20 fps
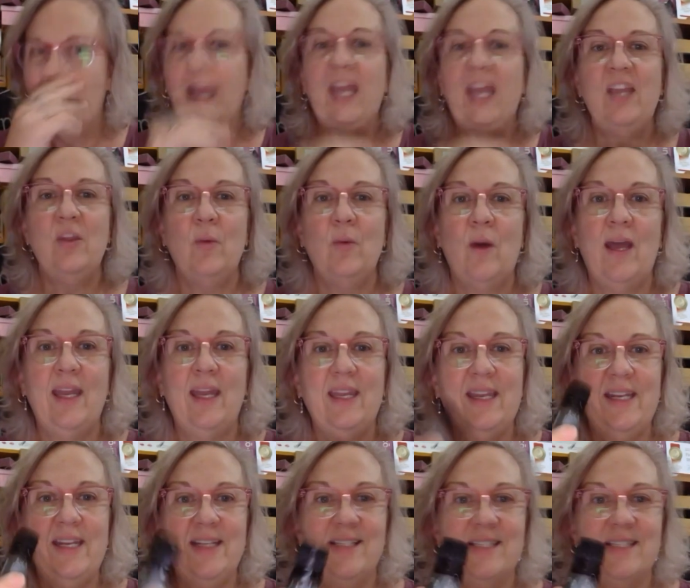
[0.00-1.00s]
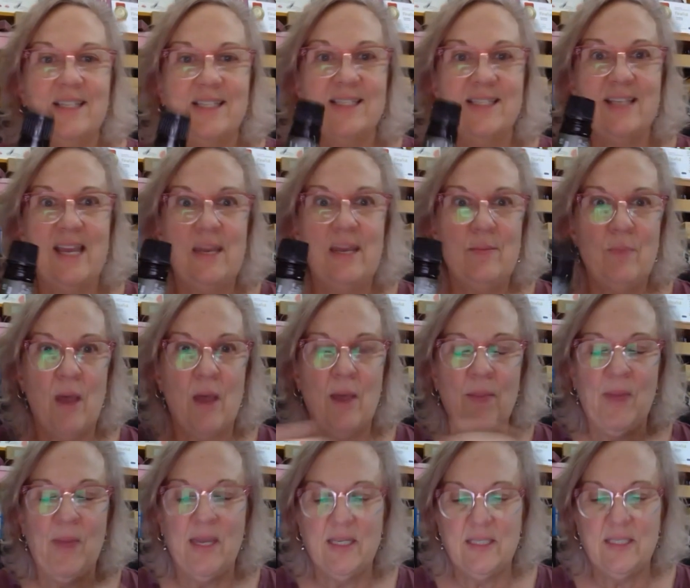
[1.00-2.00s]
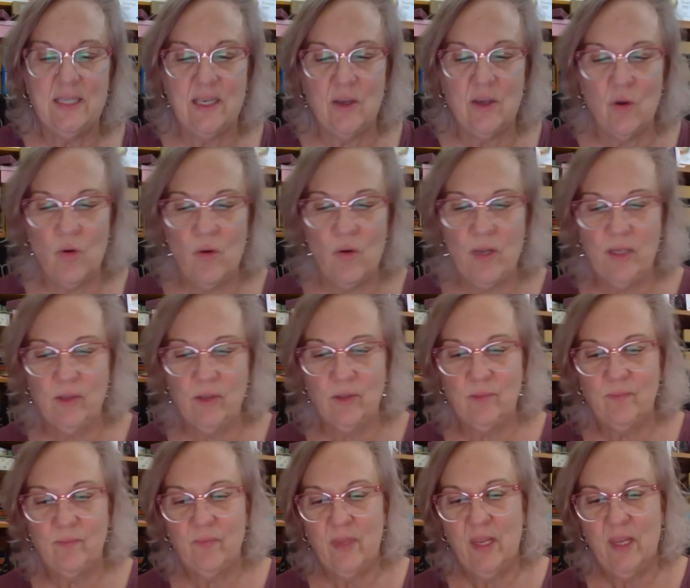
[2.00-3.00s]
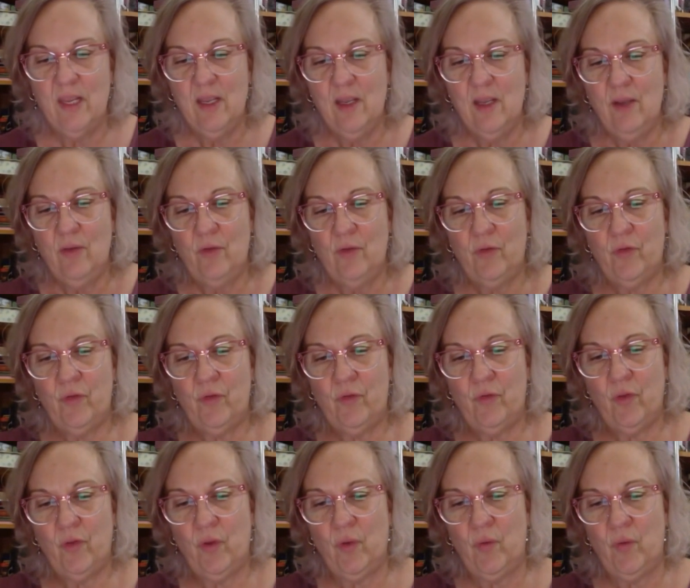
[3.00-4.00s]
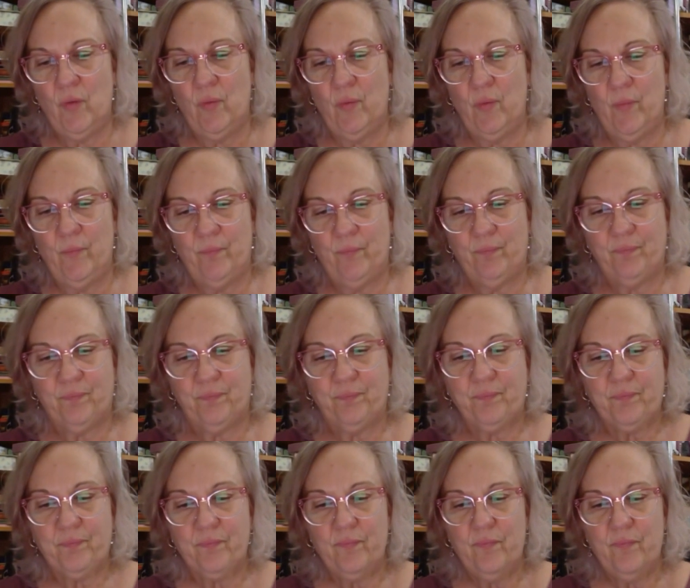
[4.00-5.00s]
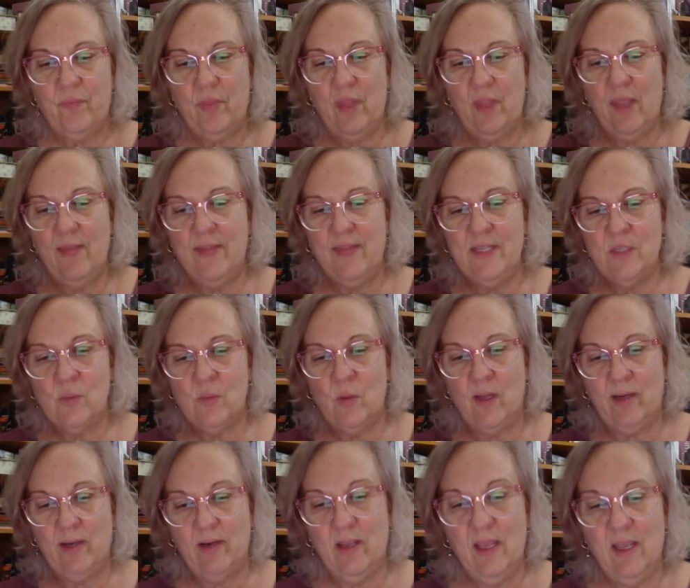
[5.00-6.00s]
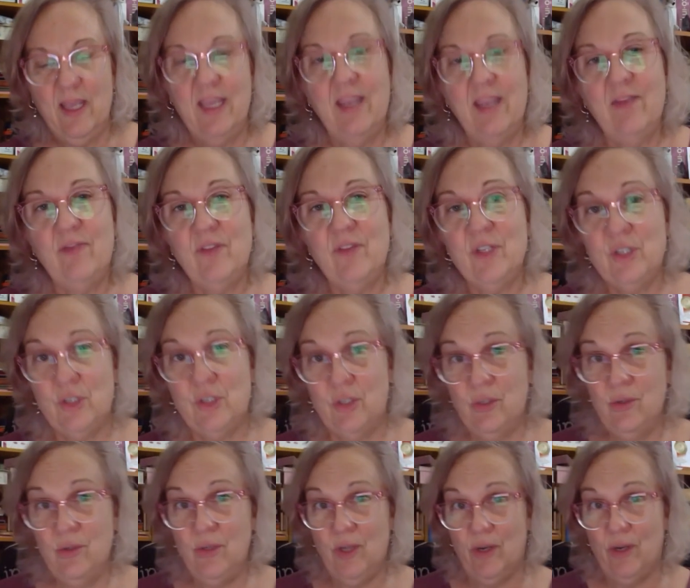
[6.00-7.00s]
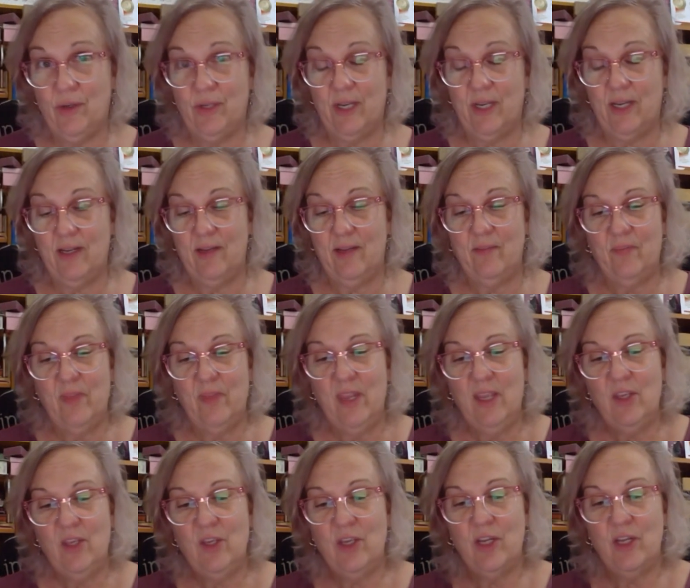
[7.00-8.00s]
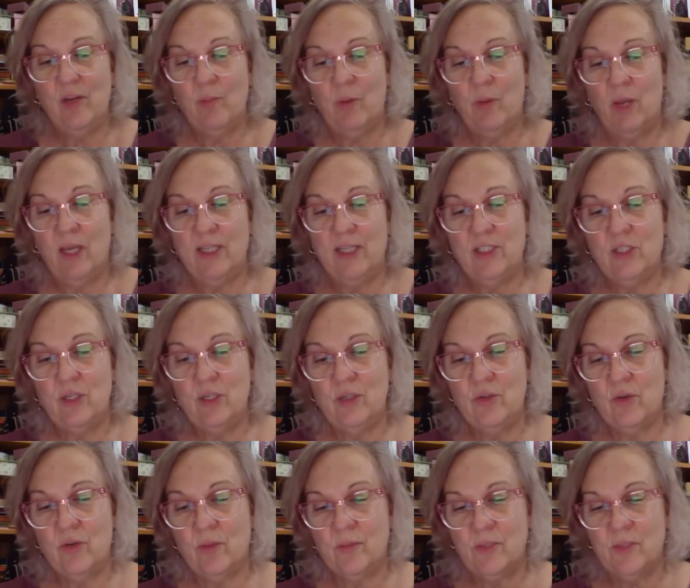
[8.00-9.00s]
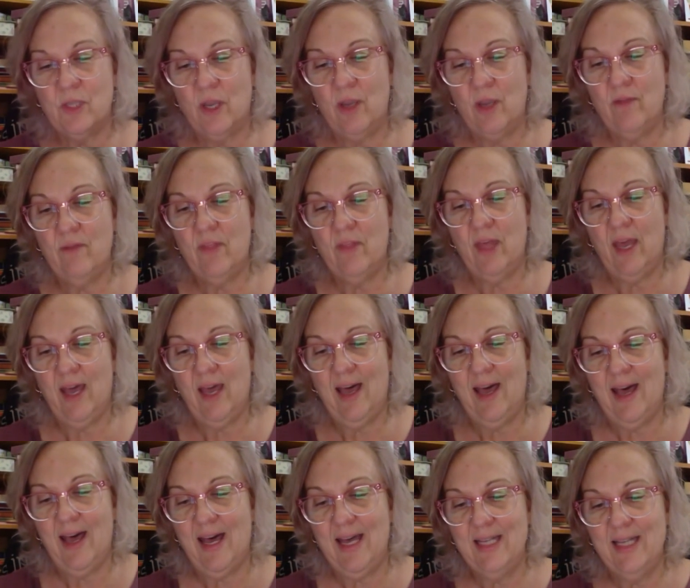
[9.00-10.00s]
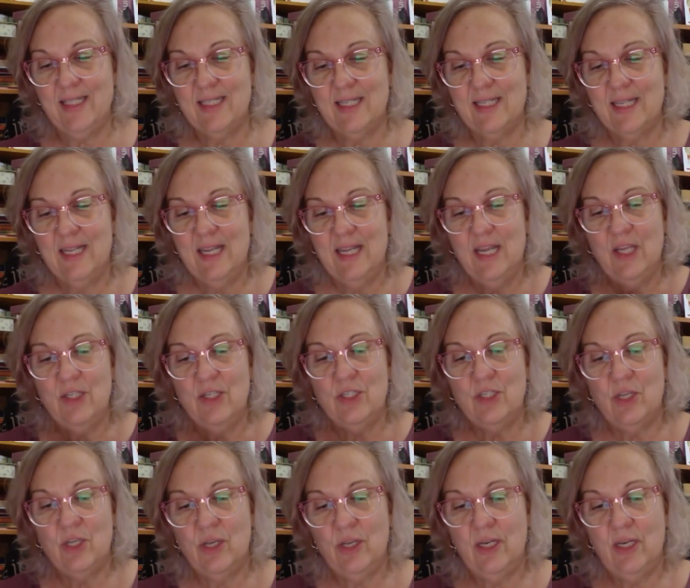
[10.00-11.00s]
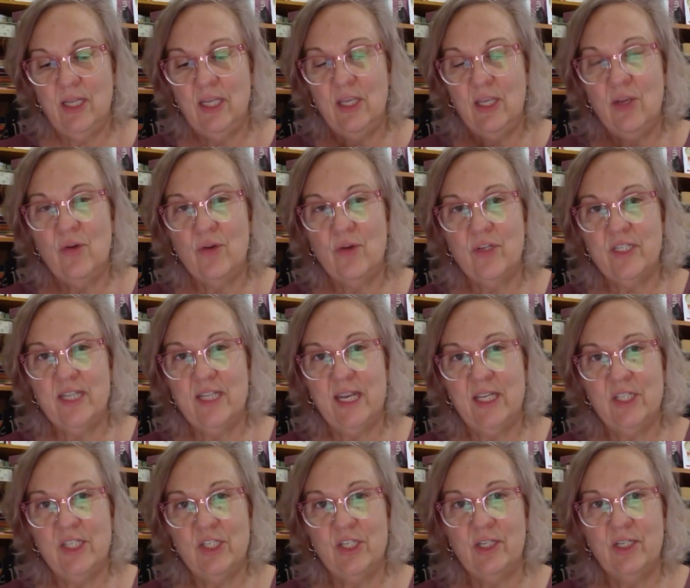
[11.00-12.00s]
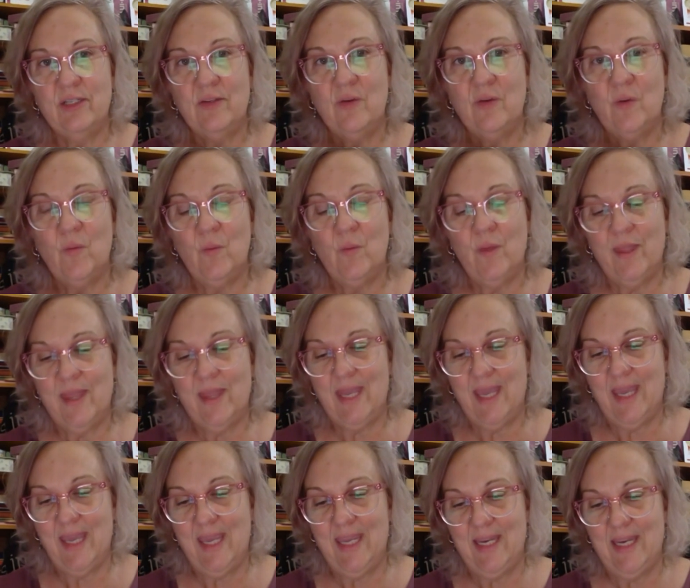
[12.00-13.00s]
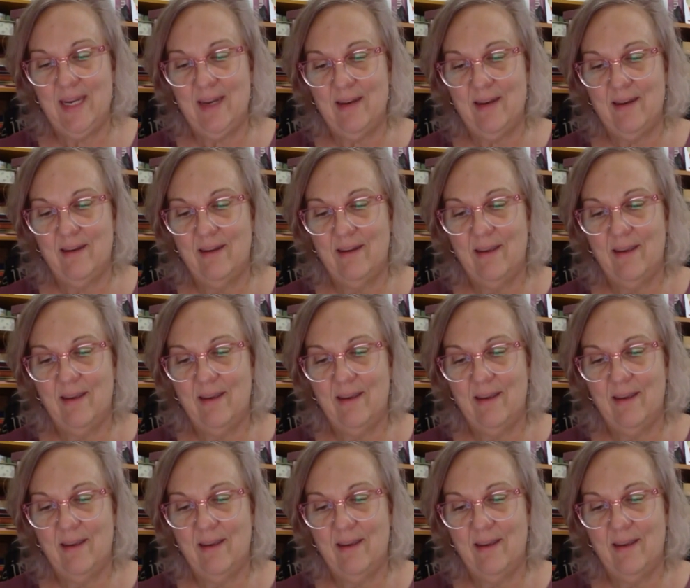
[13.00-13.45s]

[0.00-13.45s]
Either way, it is the same amazing oil. So this one, if you do yoga, you can apply 2 drops over the heart, turning your attention within.